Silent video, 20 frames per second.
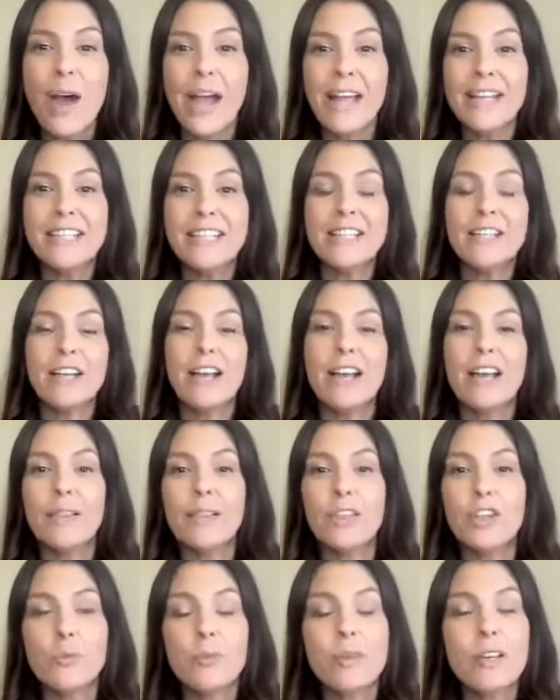I did a
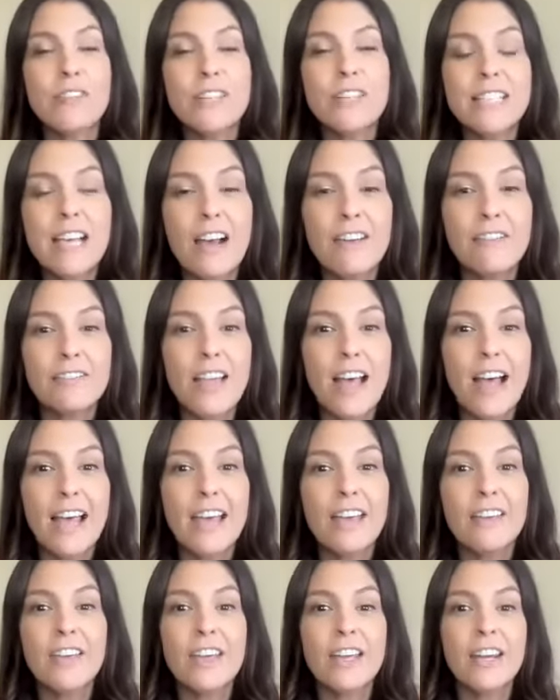little bit of a tough
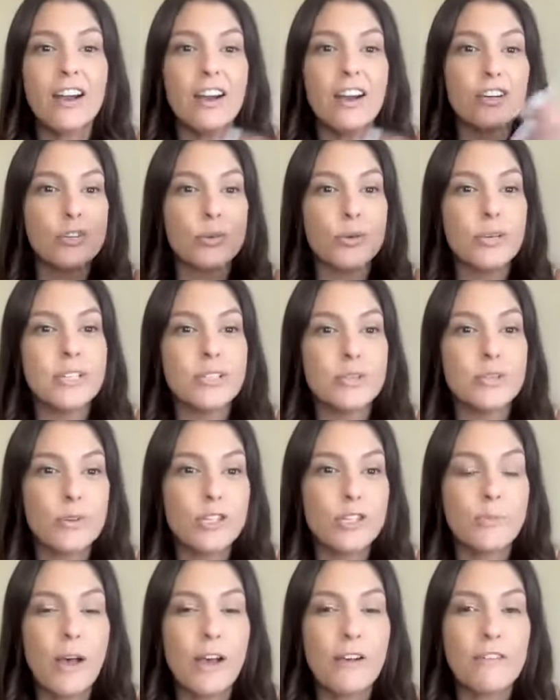live in our Joy Soul
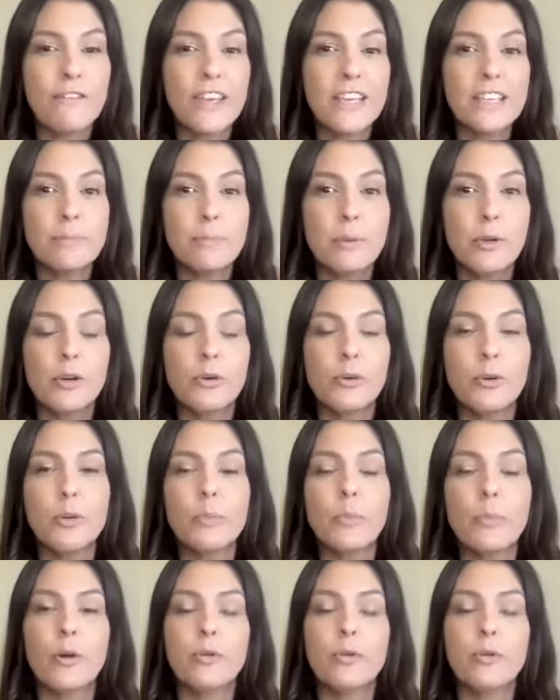Spa Facebook group